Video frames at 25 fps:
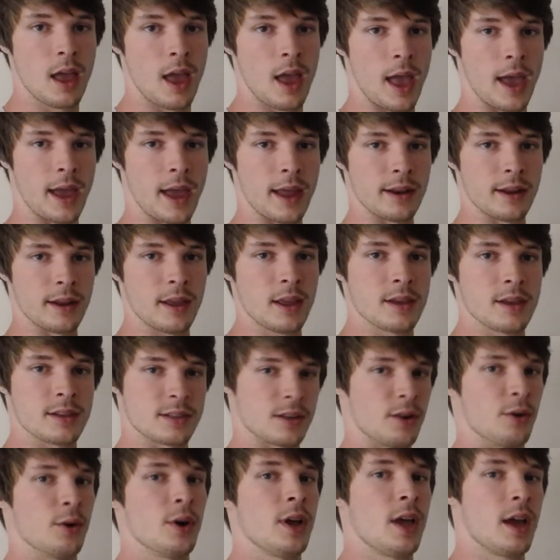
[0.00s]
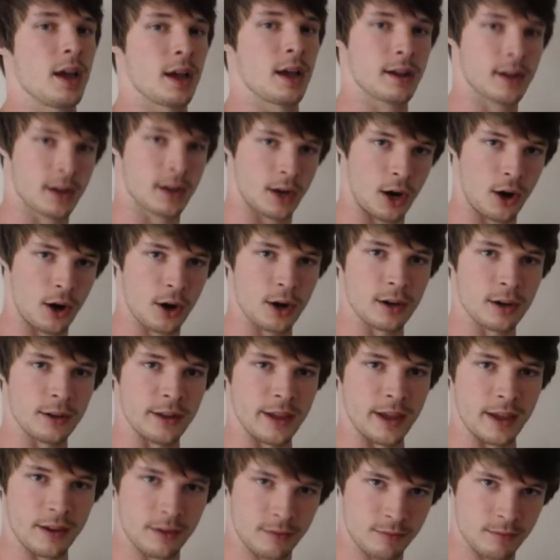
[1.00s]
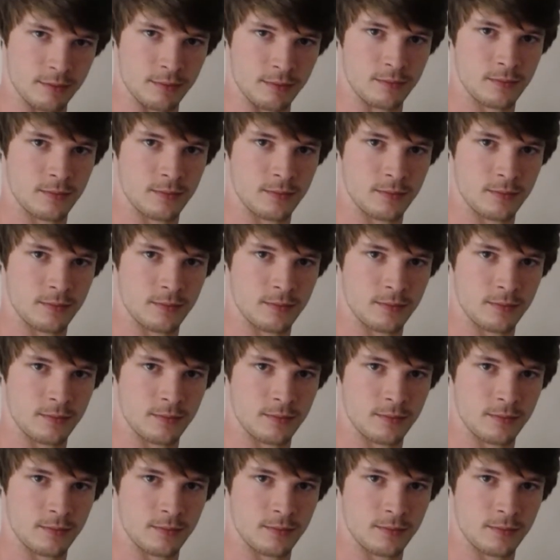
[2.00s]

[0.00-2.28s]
And so currently,